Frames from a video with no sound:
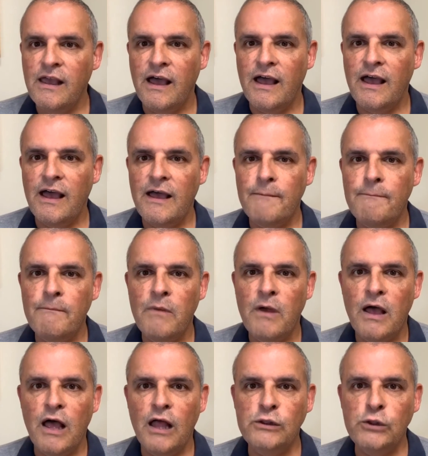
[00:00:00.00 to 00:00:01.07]
a
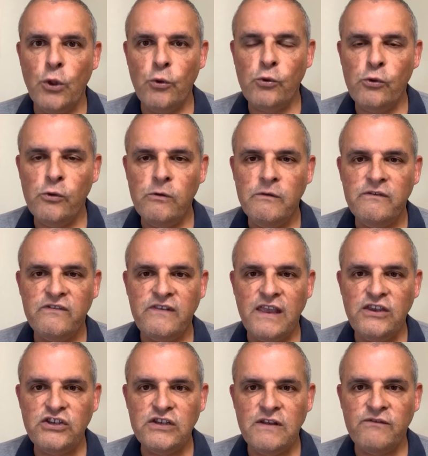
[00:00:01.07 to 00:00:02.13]
local
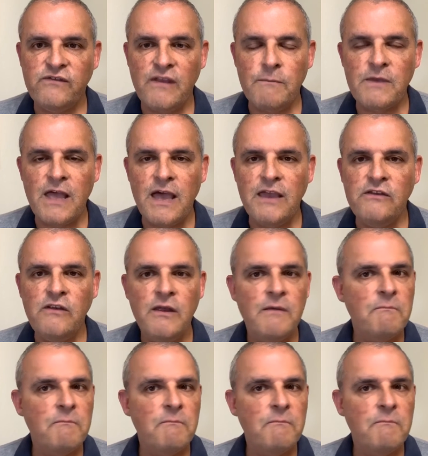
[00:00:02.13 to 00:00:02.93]
station of some kind.